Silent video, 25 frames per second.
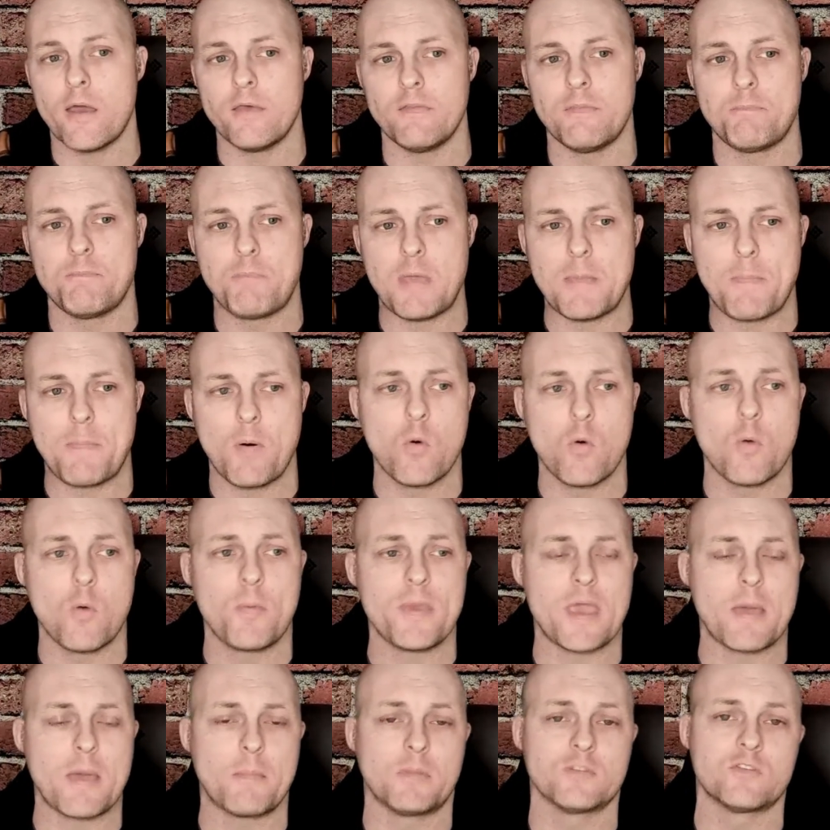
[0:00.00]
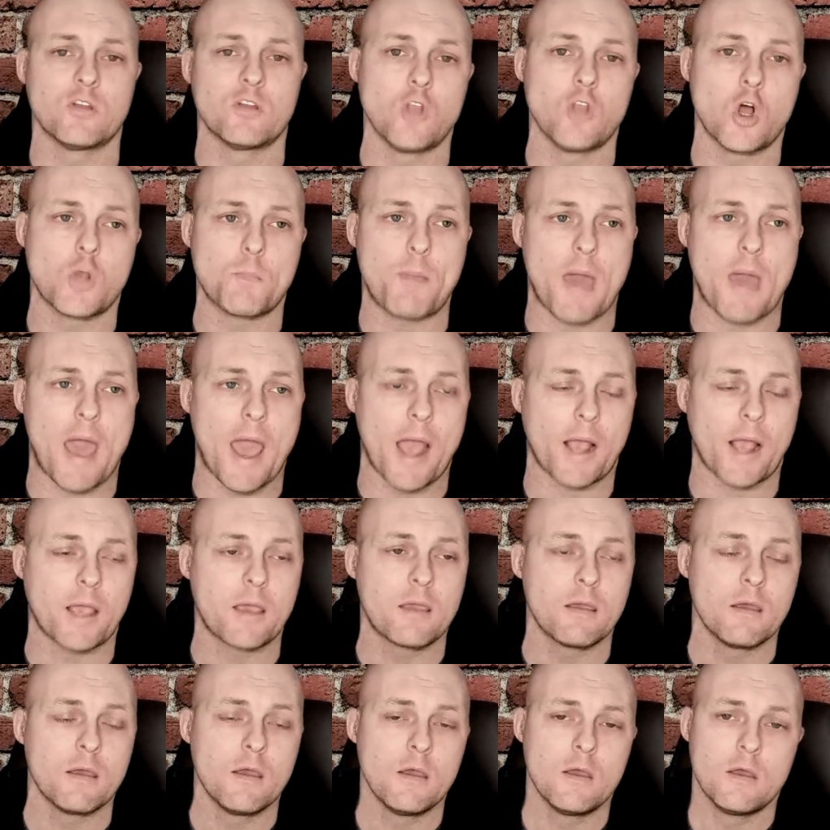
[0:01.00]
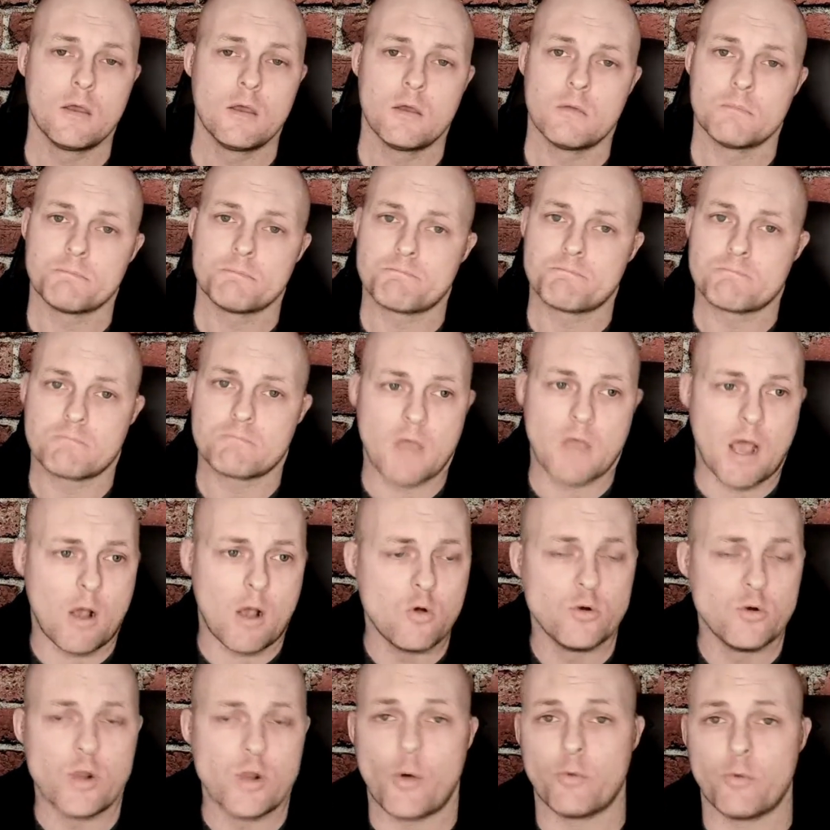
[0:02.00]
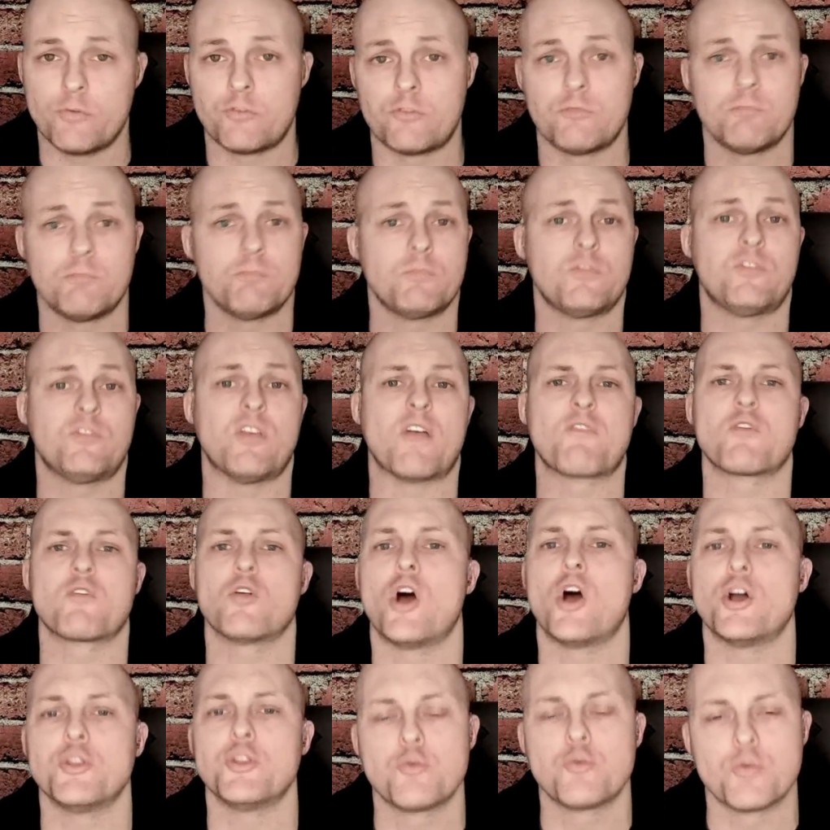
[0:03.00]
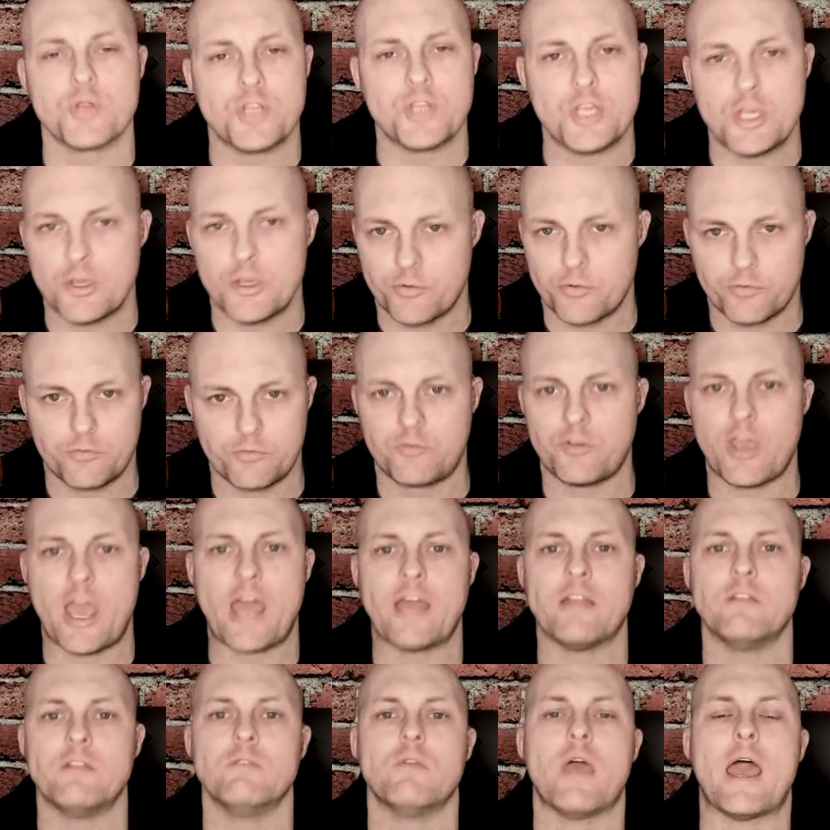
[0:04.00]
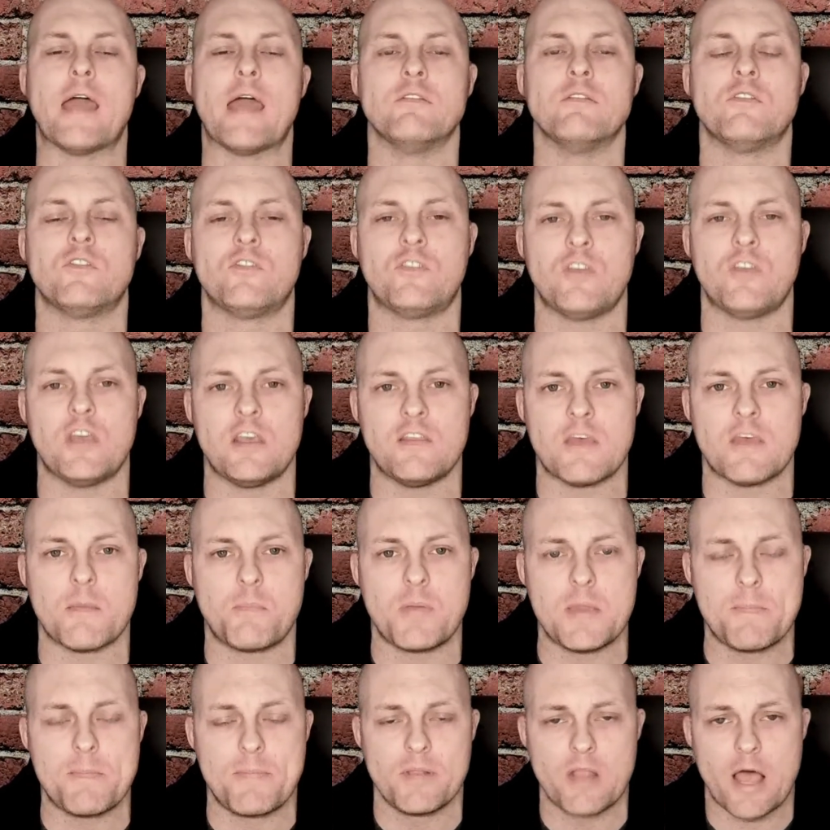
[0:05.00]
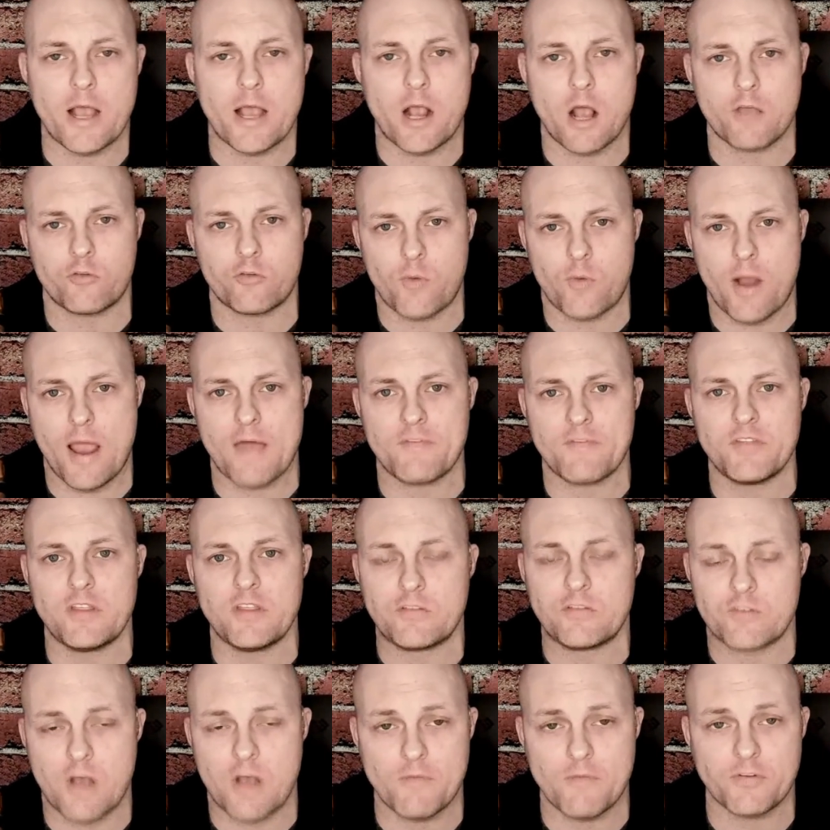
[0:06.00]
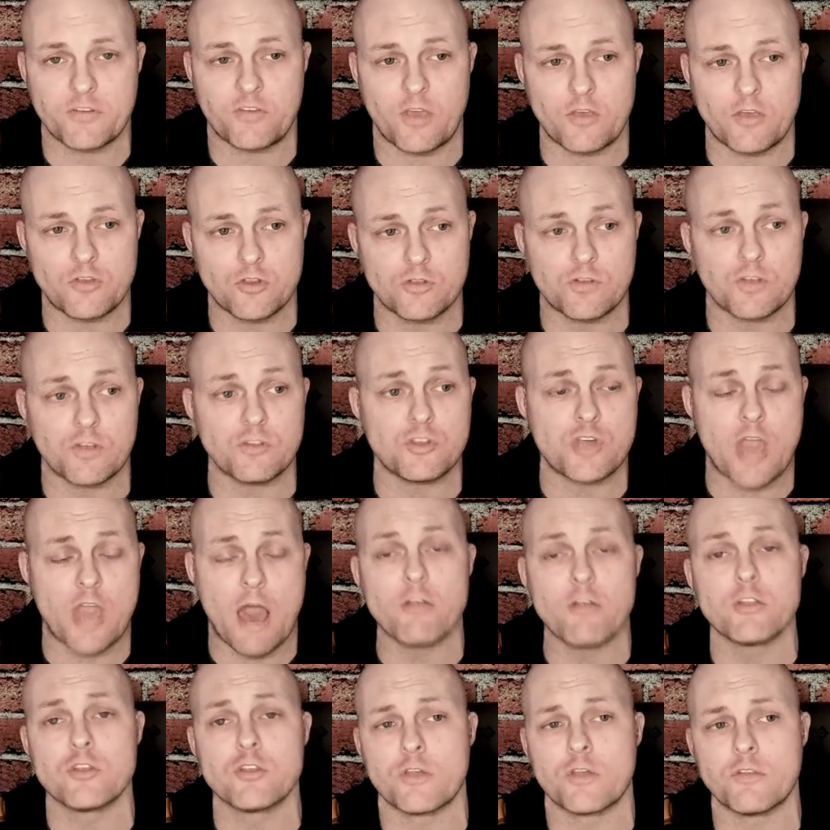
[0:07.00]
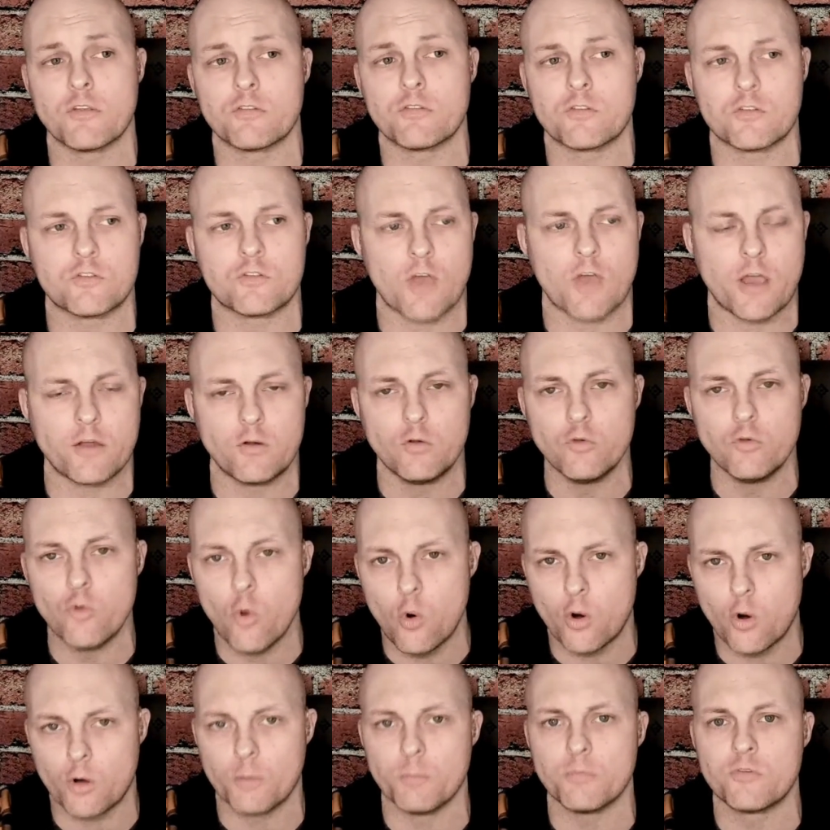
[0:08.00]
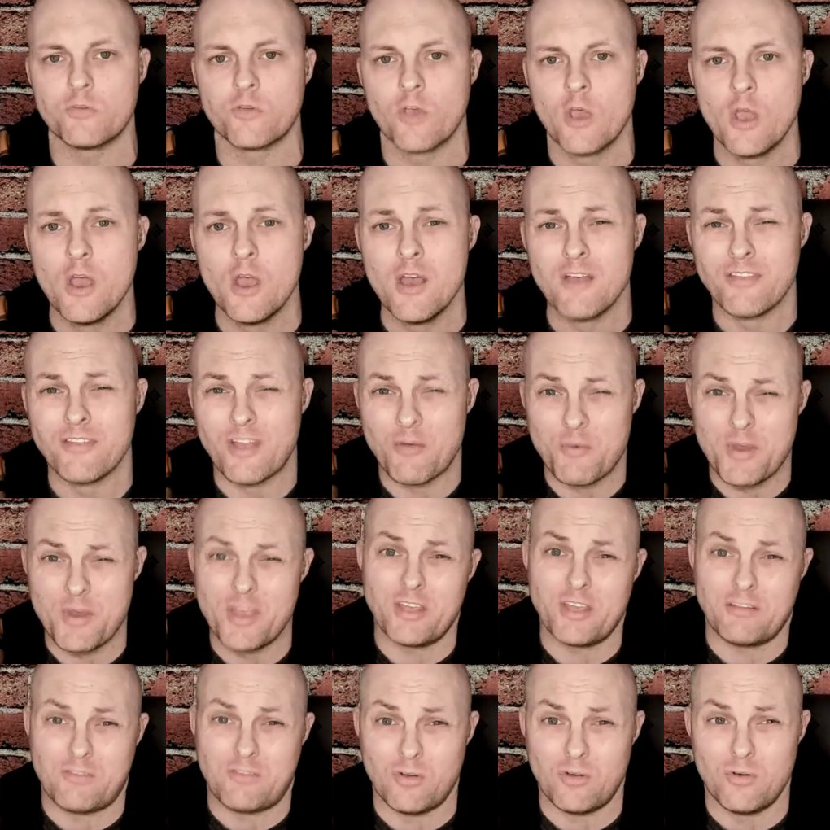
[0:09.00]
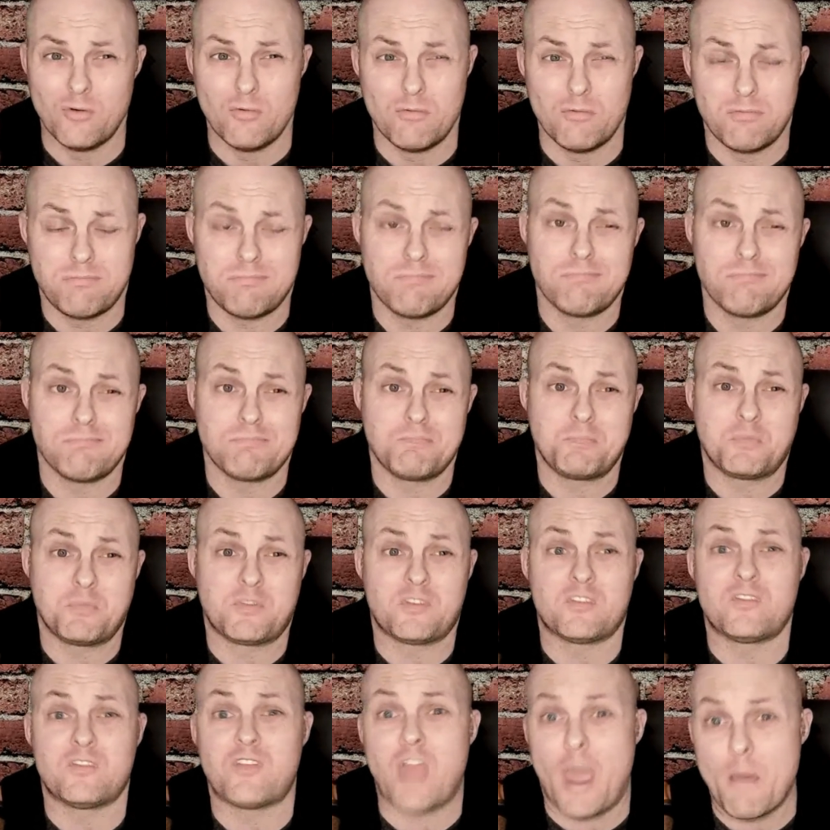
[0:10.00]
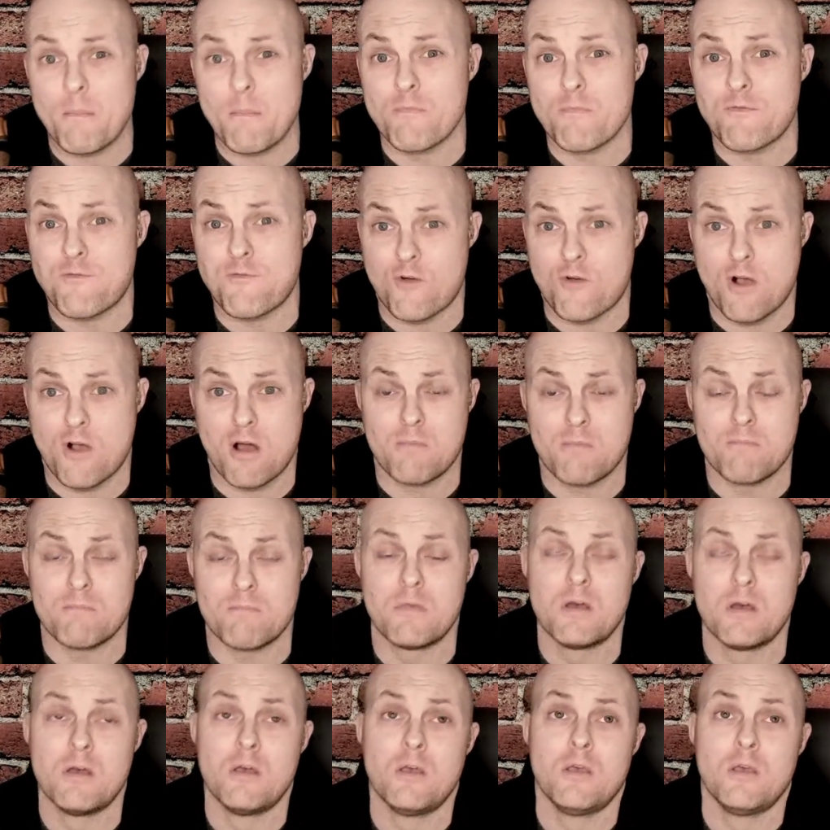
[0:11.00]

people will be able to look back, who knows, several hundred years and see that people like us were having these conversations and challenging the societal norms that really do stem from